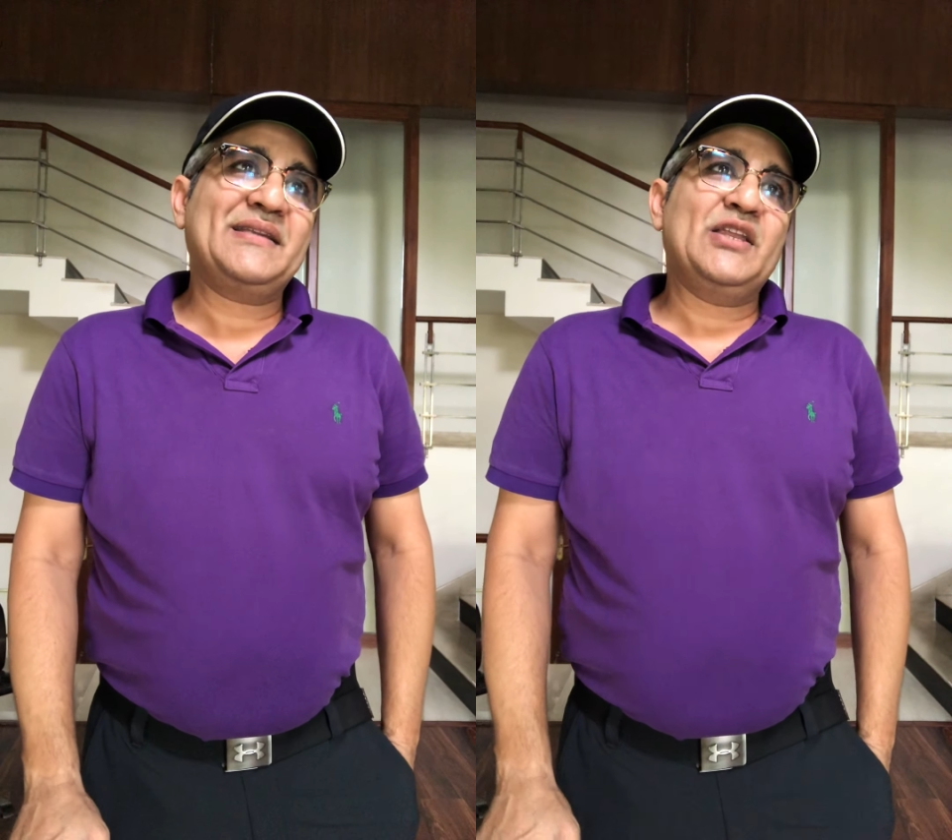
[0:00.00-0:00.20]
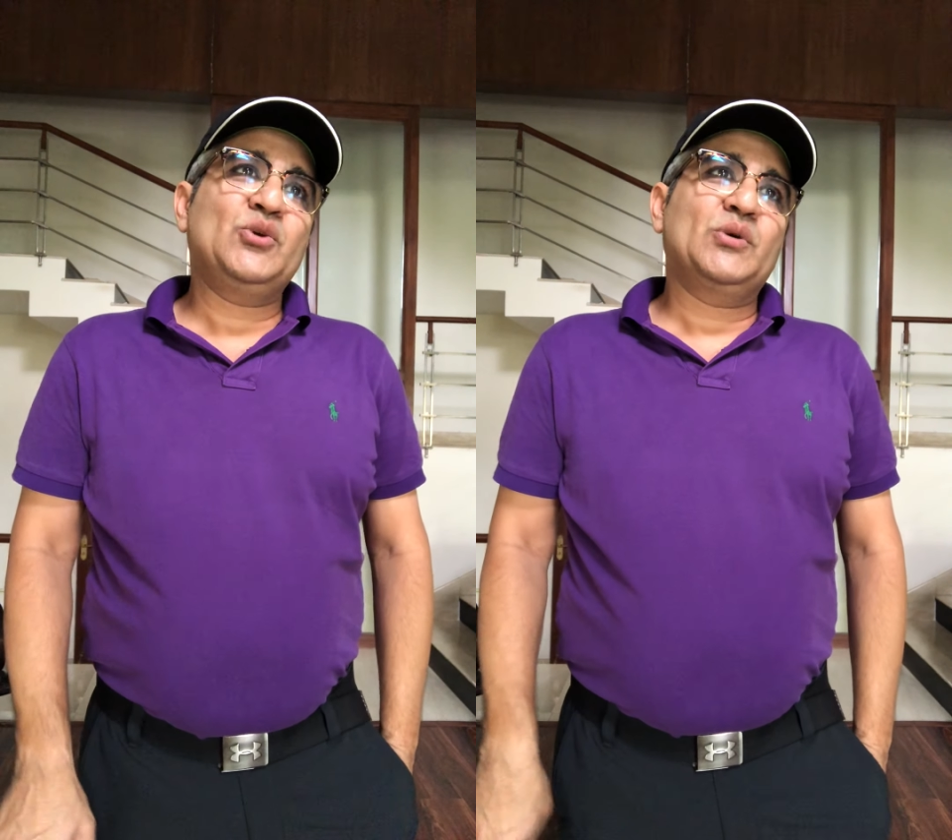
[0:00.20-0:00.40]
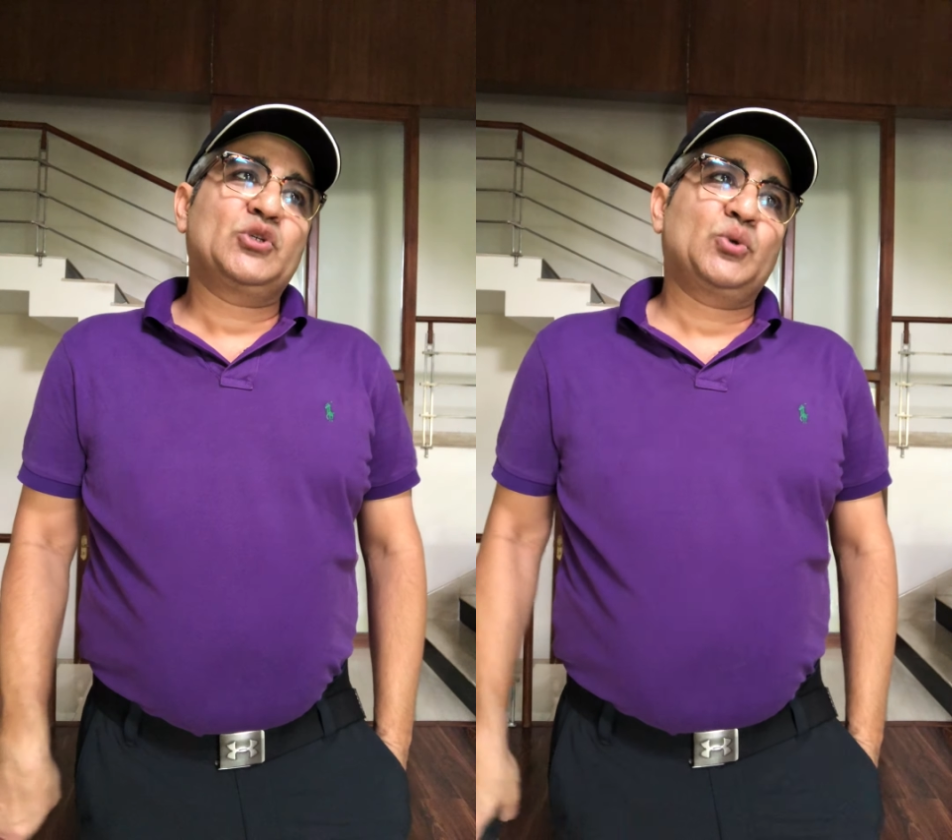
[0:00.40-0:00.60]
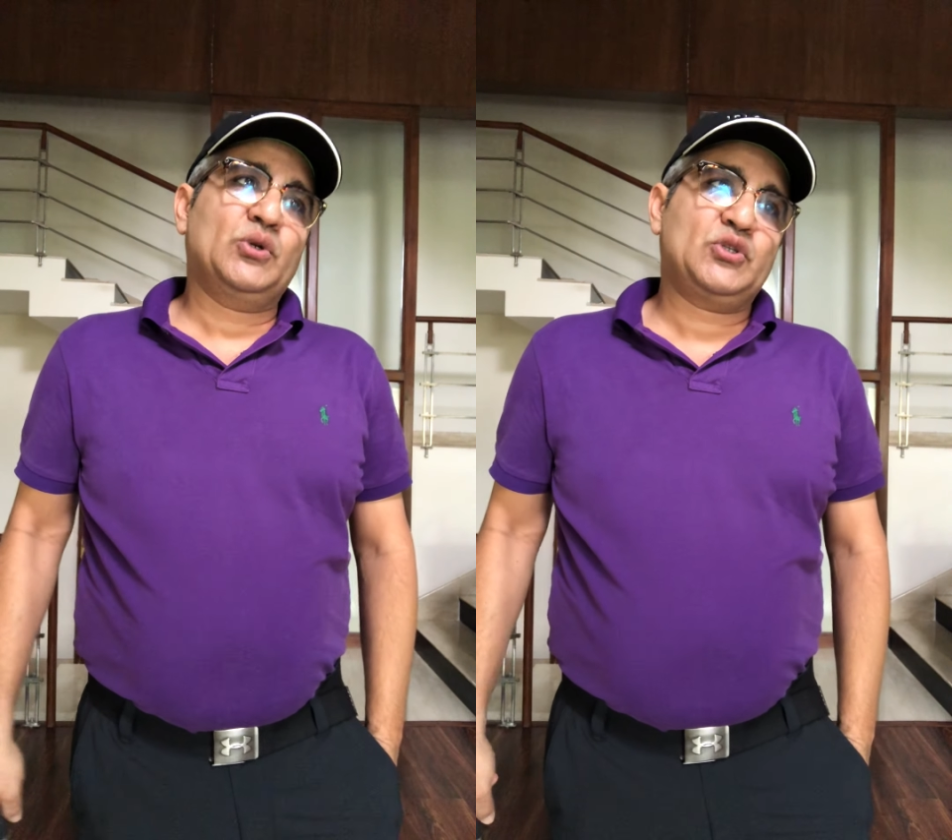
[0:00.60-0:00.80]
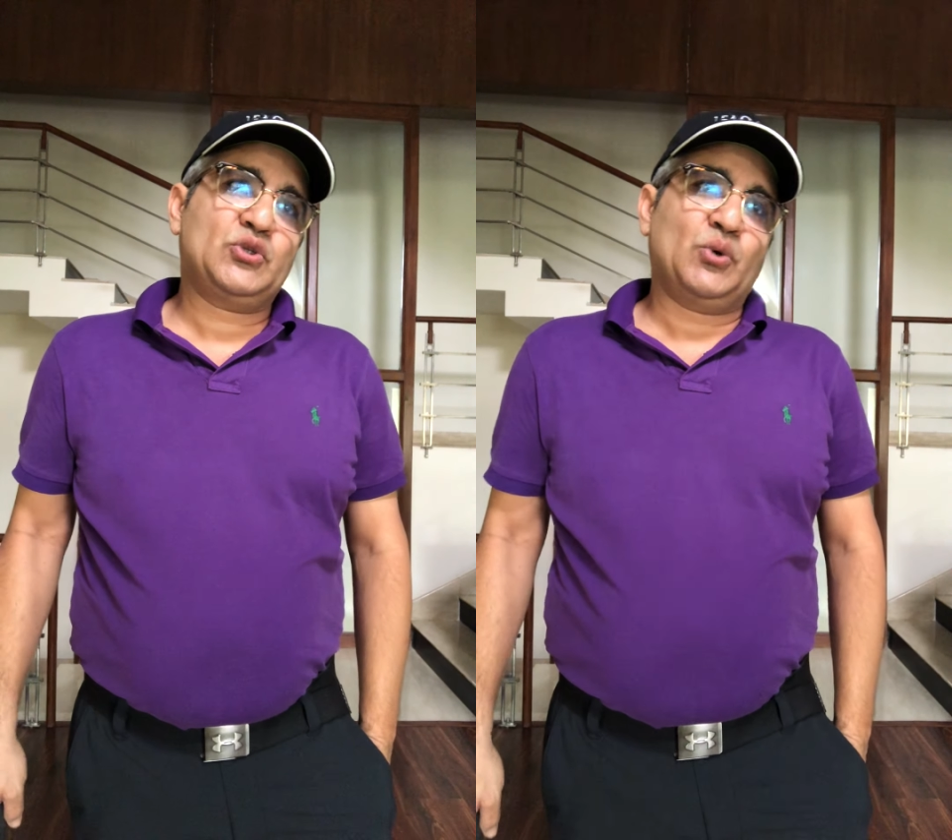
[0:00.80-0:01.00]
telling you a
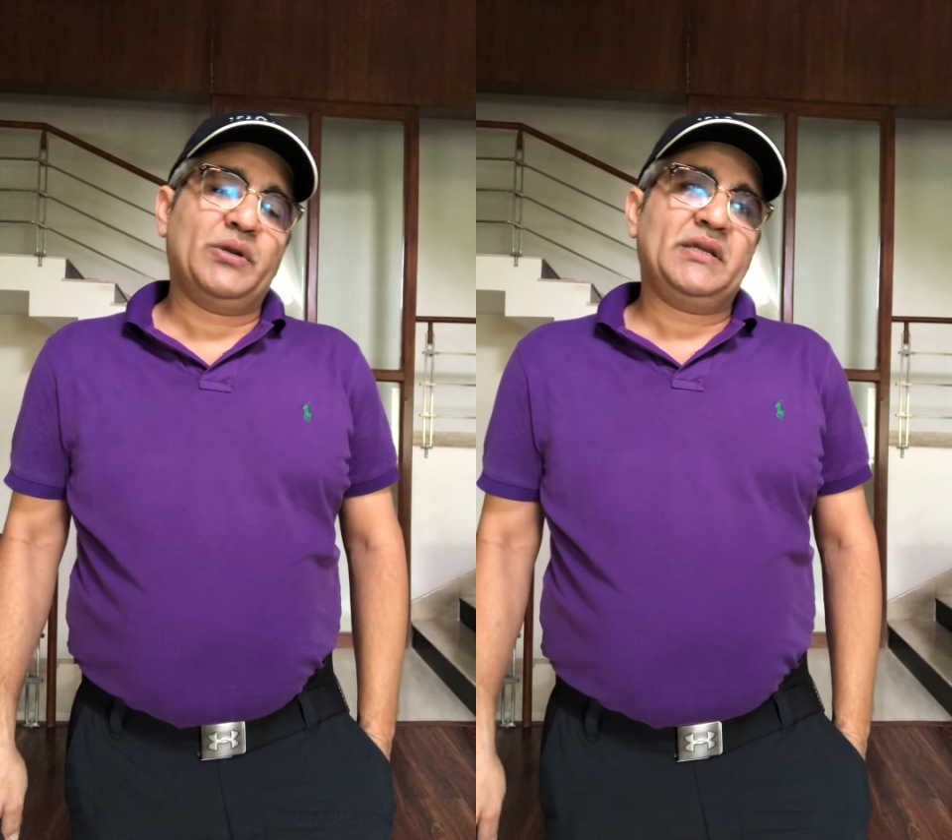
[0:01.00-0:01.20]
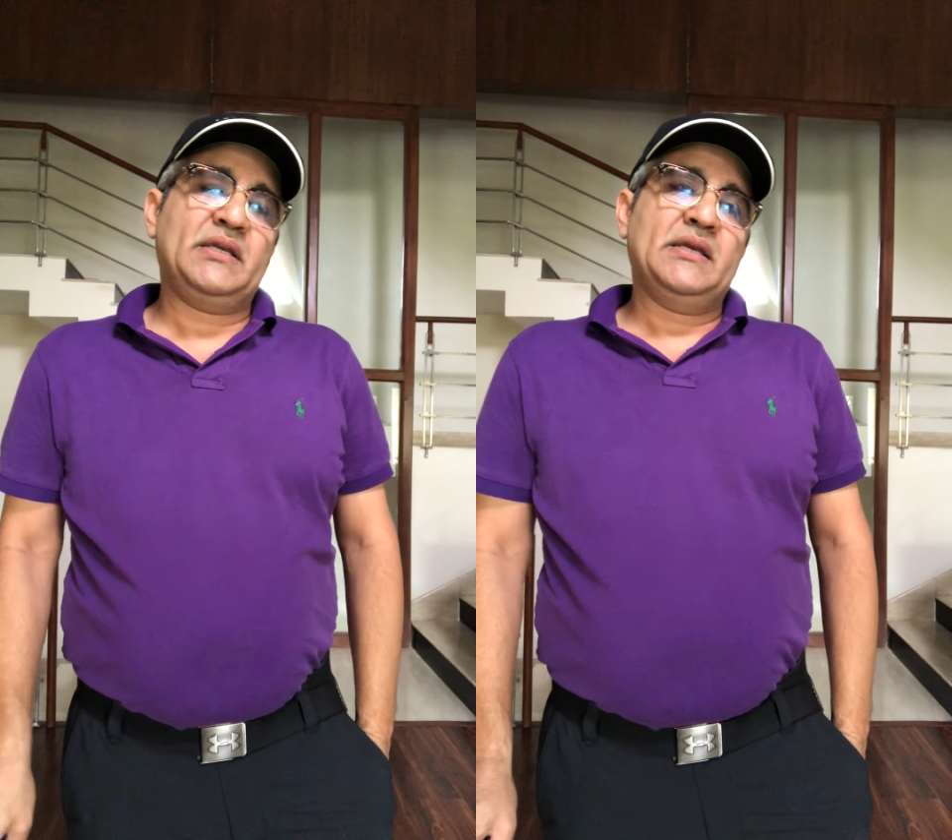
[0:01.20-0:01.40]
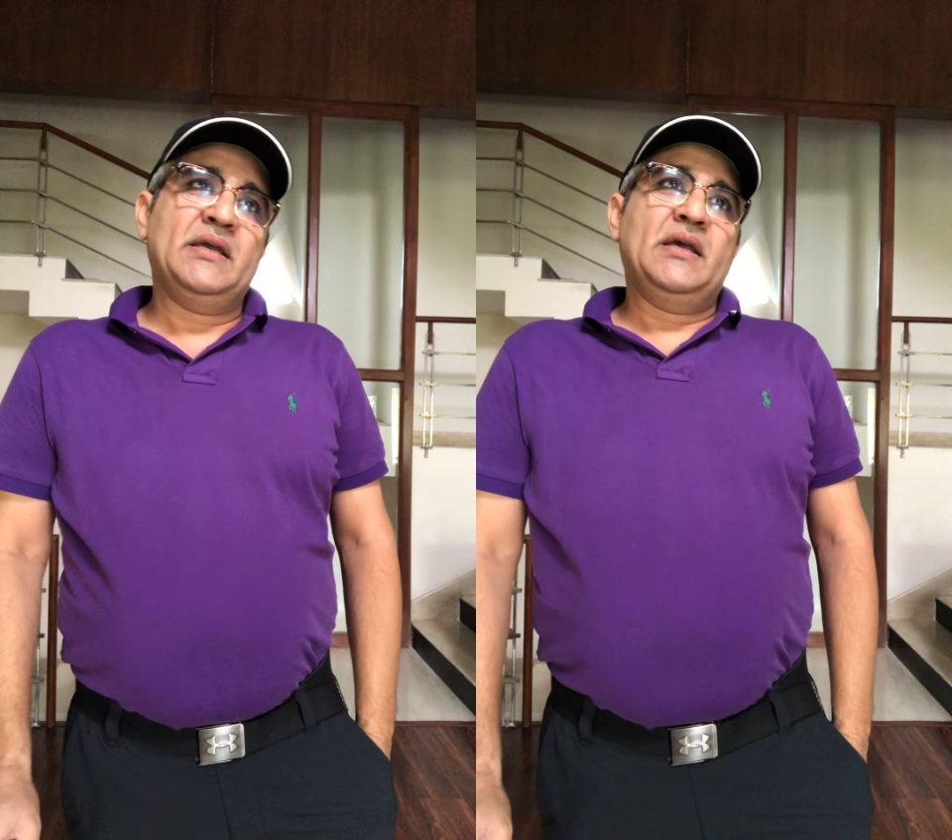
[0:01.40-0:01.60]
short story.